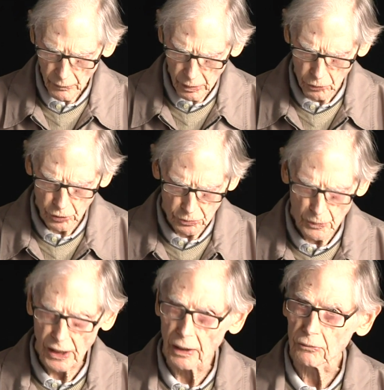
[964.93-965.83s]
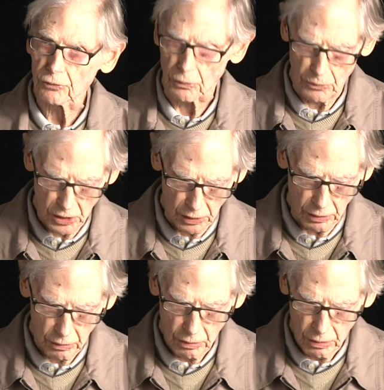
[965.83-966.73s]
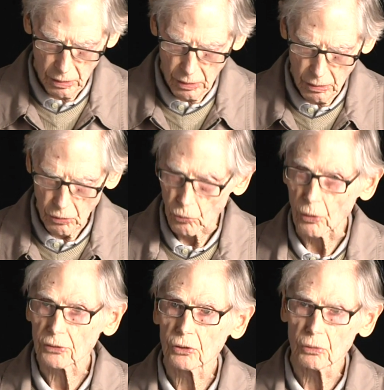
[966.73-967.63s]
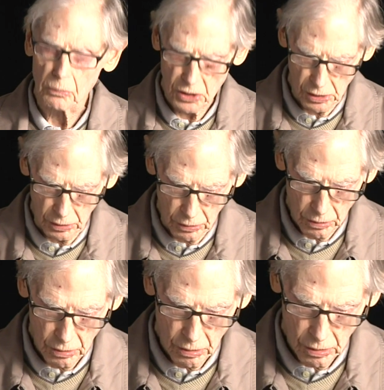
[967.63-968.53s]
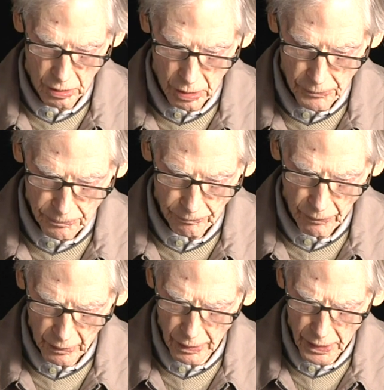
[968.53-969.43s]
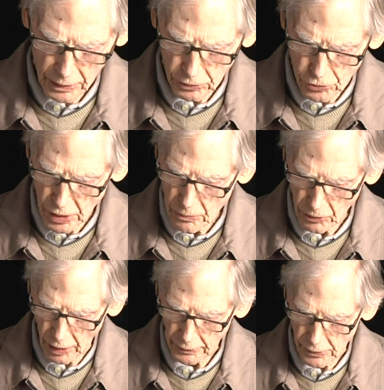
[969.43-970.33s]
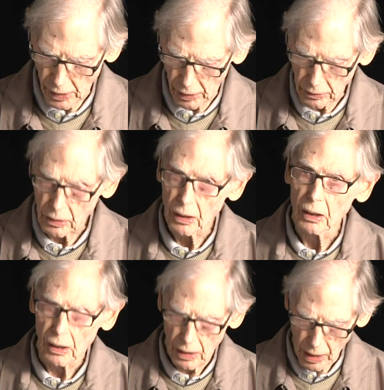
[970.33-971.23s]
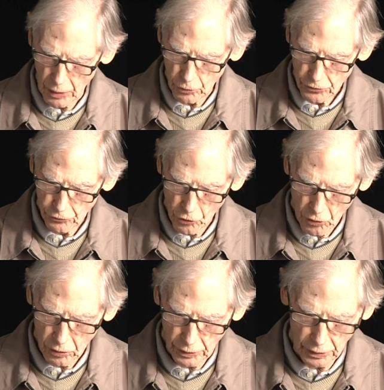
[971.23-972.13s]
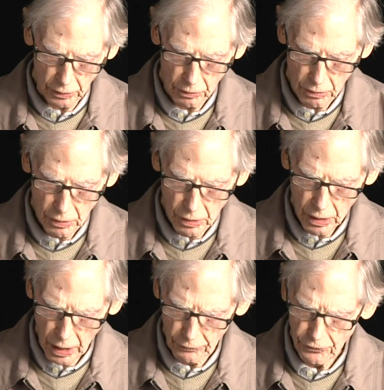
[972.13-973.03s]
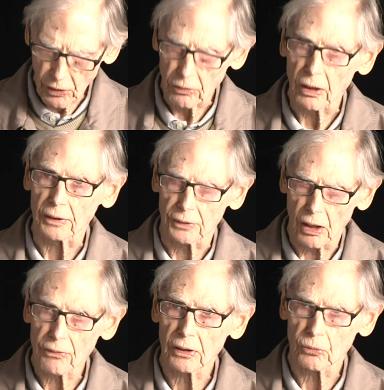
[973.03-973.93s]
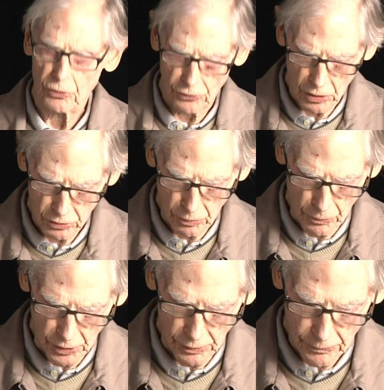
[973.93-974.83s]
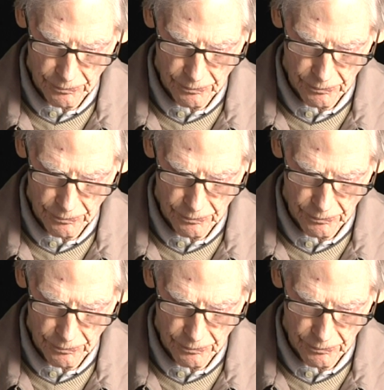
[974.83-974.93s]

It was bad for me. What do you mean? I had a dream like that. I was falling. I felt like nothing was under me.